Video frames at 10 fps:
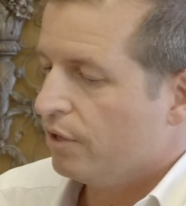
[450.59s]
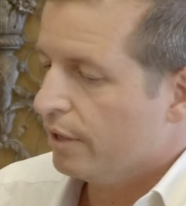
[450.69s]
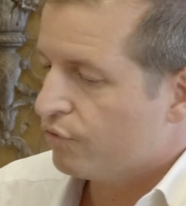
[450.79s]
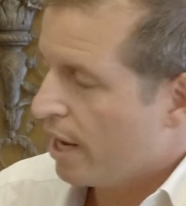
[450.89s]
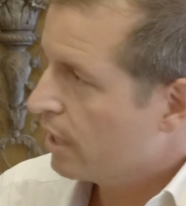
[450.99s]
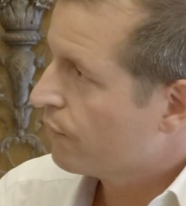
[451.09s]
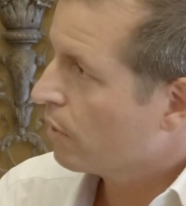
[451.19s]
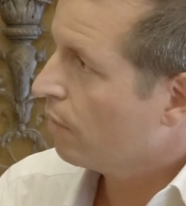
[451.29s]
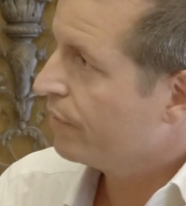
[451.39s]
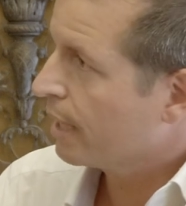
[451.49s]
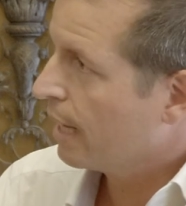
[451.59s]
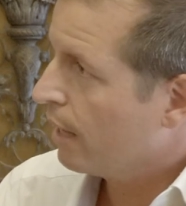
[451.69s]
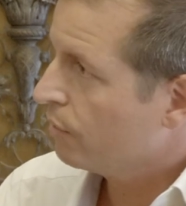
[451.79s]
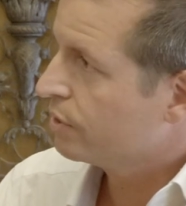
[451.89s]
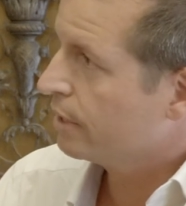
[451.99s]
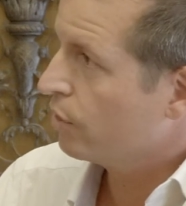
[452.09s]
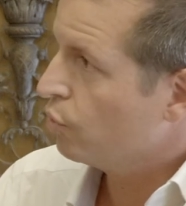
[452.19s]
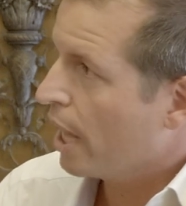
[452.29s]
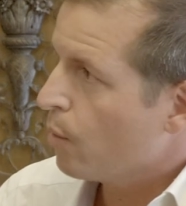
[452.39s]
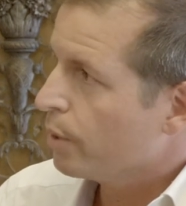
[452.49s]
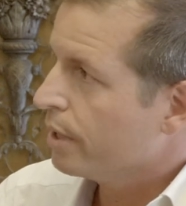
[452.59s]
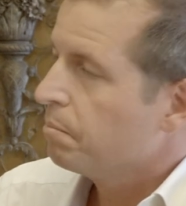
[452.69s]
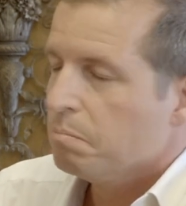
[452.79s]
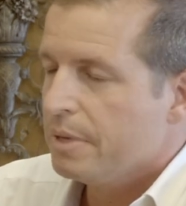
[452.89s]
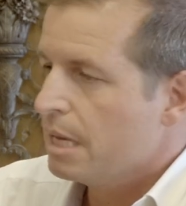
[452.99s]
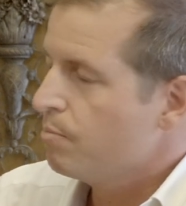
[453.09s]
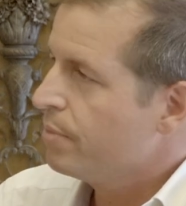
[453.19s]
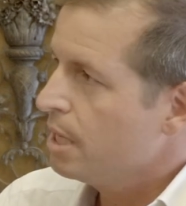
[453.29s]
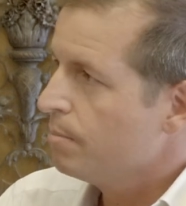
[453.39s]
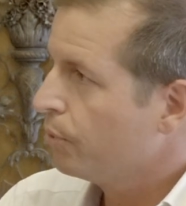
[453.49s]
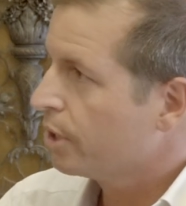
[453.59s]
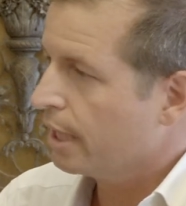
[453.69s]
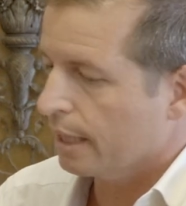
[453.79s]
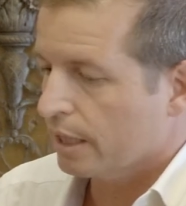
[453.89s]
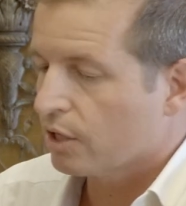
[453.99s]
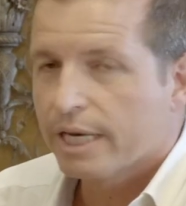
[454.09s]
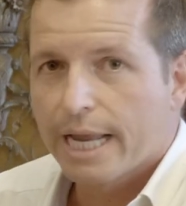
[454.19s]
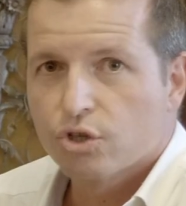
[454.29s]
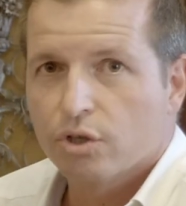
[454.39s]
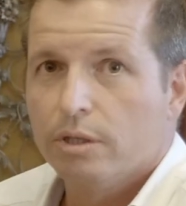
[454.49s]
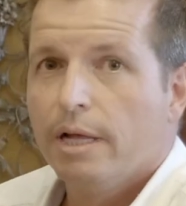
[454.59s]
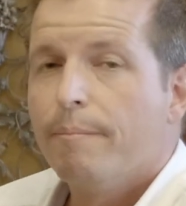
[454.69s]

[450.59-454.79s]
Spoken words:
The transfer of the account that you have with B&B booking, the credential.